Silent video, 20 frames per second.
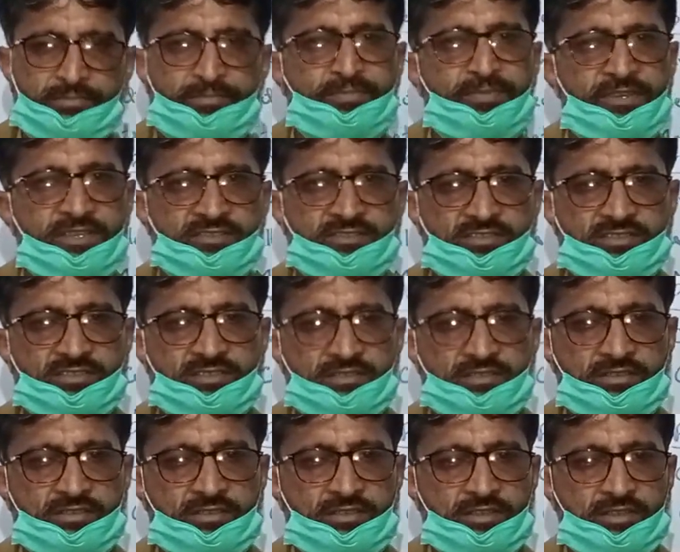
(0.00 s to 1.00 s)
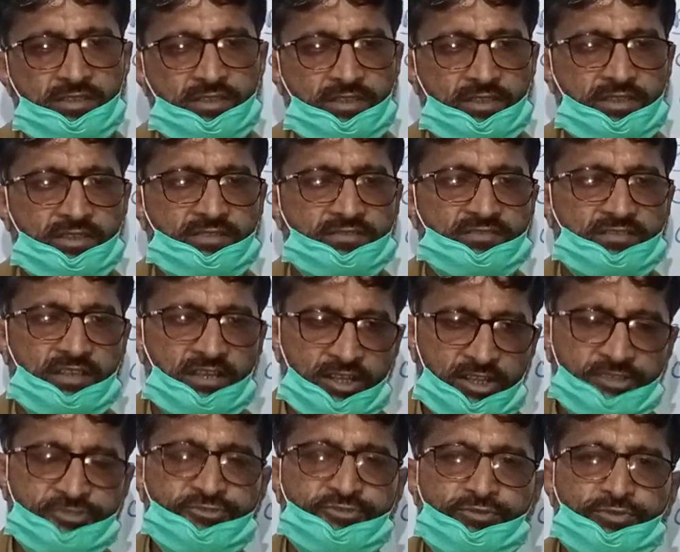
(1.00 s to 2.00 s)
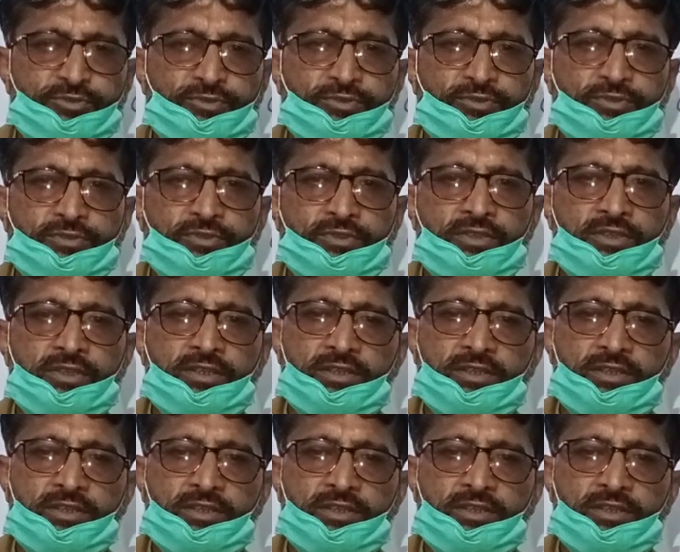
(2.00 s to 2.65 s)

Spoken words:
Bitch is also